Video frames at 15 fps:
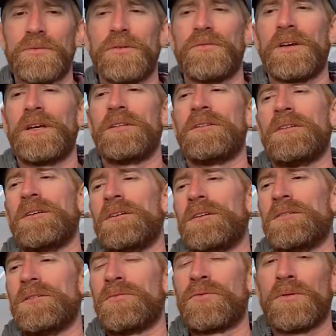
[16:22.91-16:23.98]
We've had
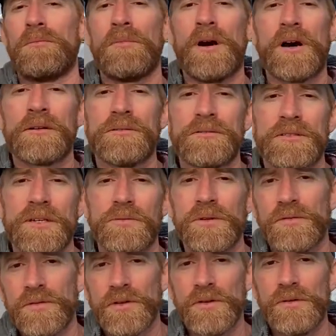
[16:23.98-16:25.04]
different models that
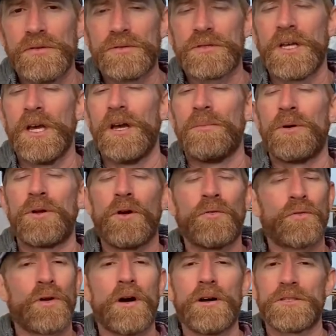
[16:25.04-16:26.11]
we've used. But
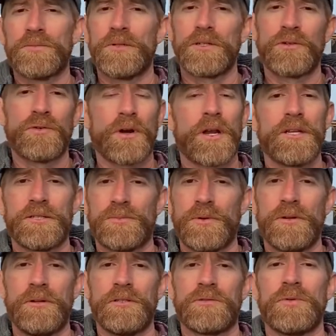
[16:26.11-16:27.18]
overall, it's been a great
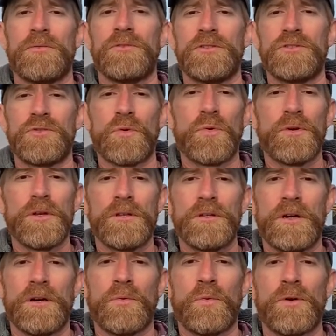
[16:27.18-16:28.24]
experience. We've enjoyed
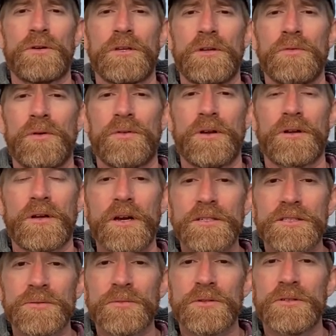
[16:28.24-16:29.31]
working with our
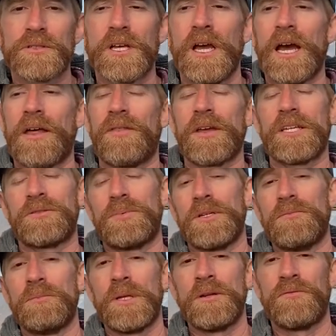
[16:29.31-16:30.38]
customers. I think it's been a
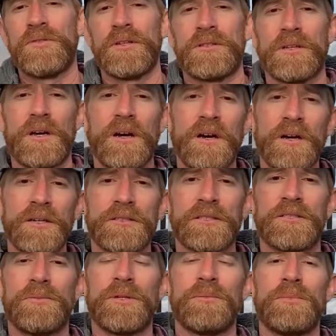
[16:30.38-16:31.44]
benefit to us.
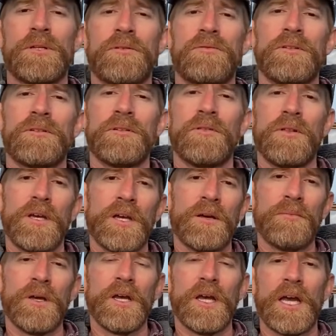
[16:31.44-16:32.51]
It's been a benefit to
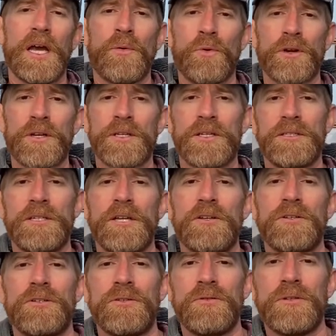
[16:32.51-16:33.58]
them. And we're going to
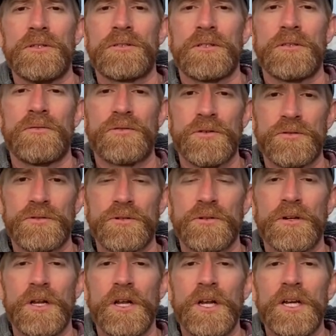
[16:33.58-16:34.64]
continue to do this in the future.
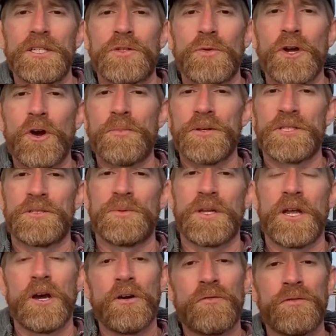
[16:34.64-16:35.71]
So we hope this has been
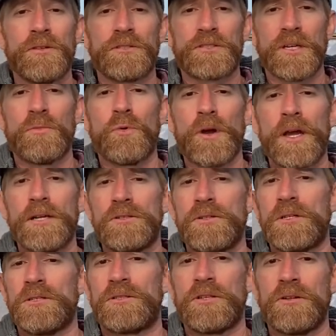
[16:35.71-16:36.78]
helpful in some ways. You
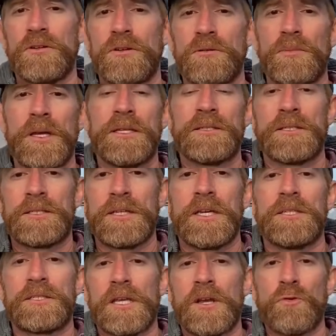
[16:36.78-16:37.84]
consider, is the
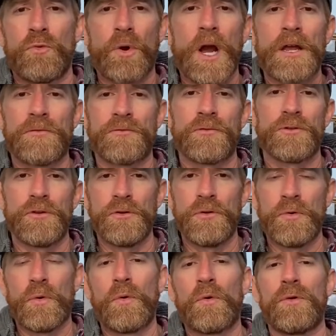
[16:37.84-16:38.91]
CSA right for
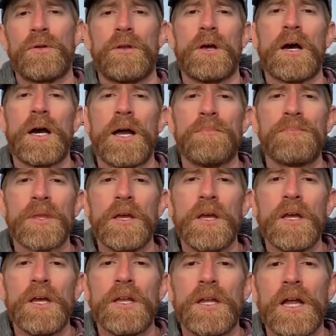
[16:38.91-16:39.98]
you or not?
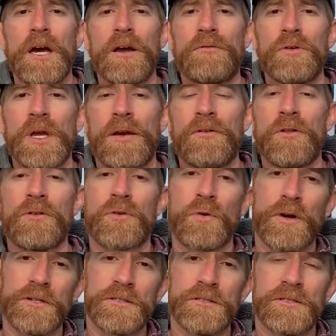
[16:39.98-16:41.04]
Now, if you have other
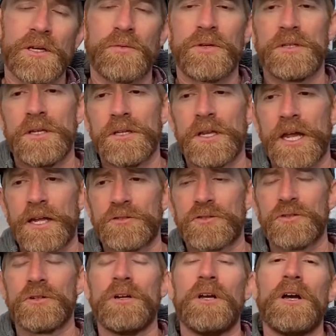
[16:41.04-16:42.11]
questions that we didn't
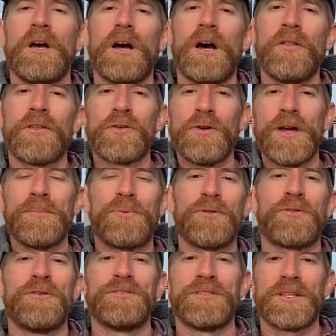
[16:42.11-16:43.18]
answer, then go ahead and put
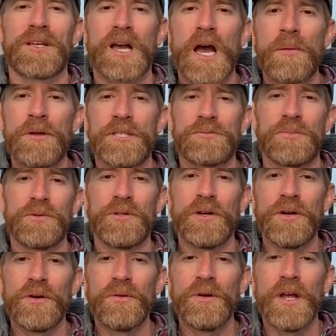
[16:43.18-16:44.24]
those in the comments below.